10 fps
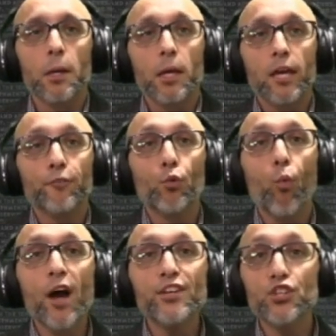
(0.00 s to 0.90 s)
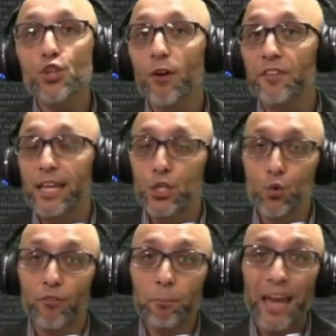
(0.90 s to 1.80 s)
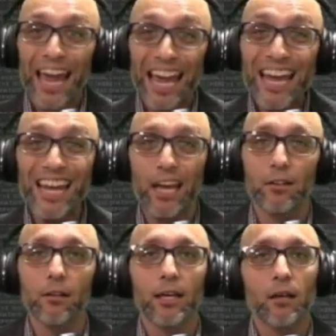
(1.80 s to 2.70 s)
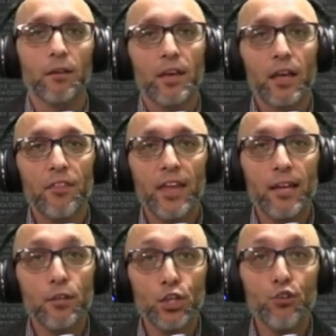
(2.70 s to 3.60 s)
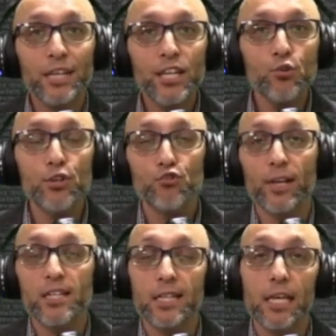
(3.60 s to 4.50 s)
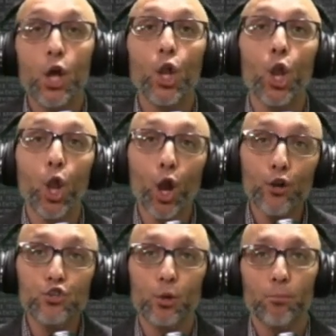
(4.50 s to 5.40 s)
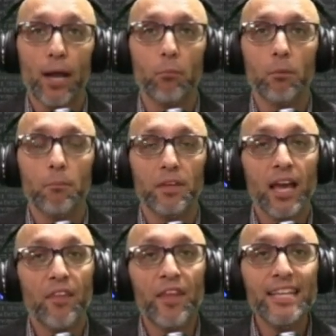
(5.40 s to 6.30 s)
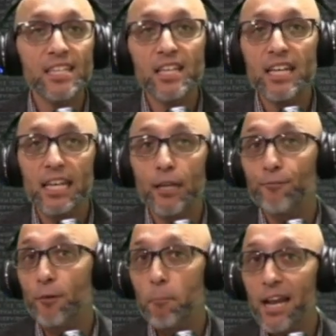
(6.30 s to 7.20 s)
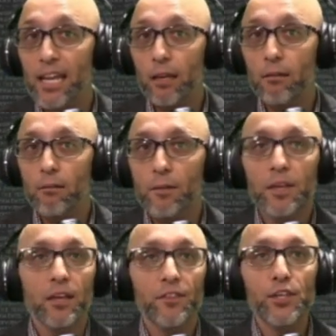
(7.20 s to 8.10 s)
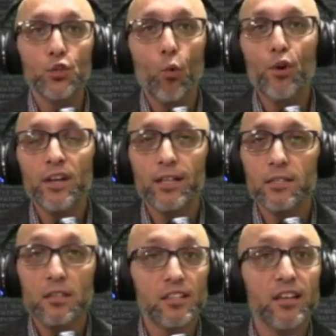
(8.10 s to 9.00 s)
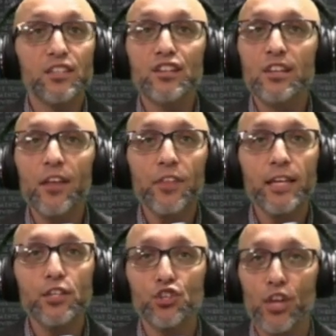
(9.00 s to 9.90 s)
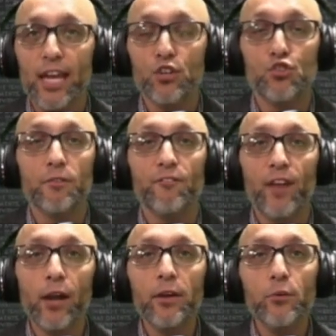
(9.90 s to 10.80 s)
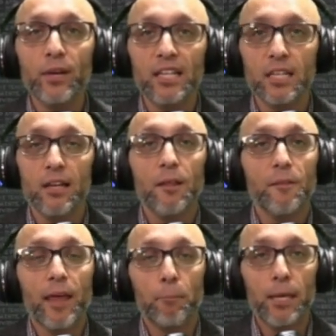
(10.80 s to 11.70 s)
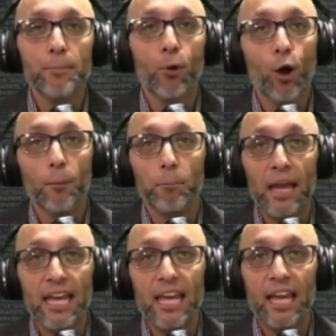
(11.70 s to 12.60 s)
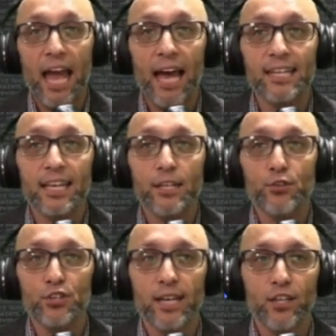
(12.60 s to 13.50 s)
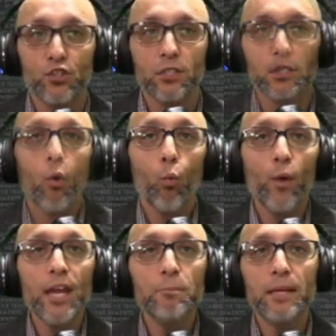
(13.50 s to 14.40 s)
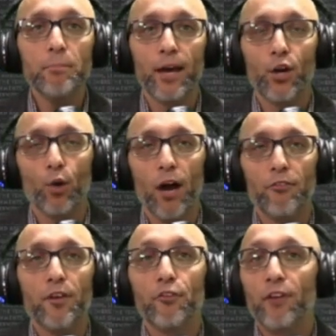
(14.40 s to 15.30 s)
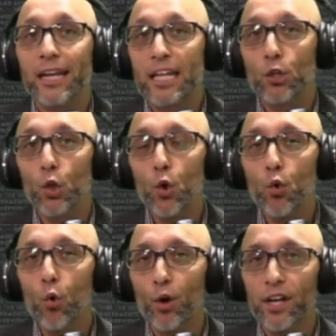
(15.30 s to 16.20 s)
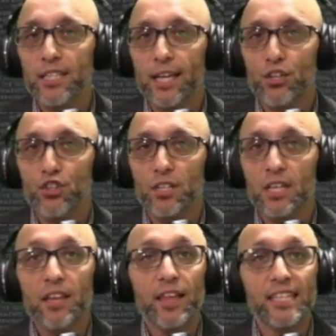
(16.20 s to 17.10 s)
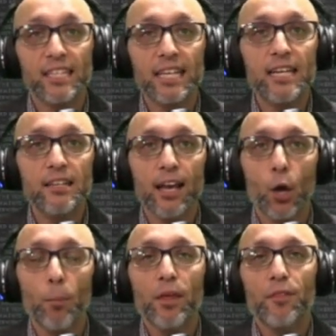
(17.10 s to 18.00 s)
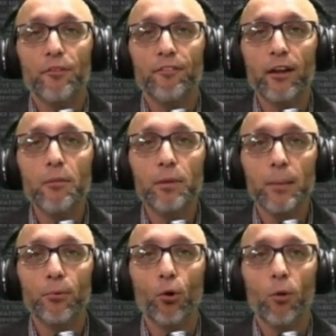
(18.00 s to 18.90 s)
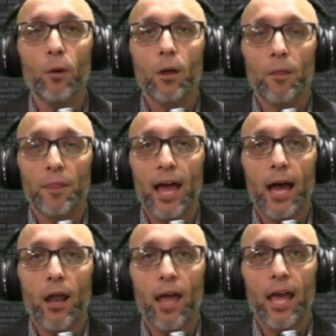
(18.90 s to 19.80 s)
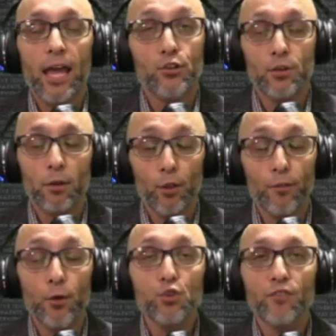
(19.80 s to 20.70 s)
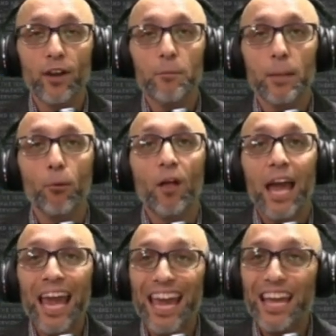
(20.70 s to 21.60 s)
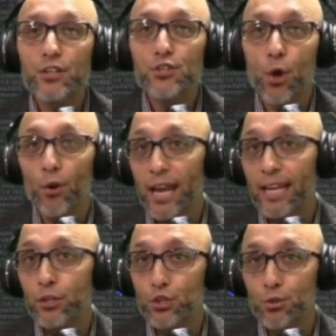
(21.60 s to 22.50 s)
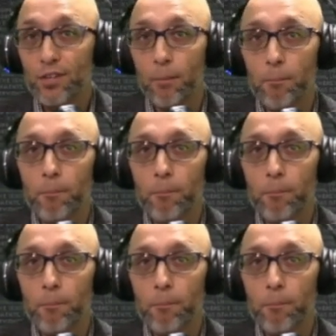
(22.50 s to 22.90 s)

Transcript: If you want to solve the issue of panhandling, then you need to address the larger problem, and that's the need for money. This ordinance does nothing to change the very reason that people are begging at intersections. We'd be better off finding local organizations that seek to help the very people that and, uh, th those very people and donating to them.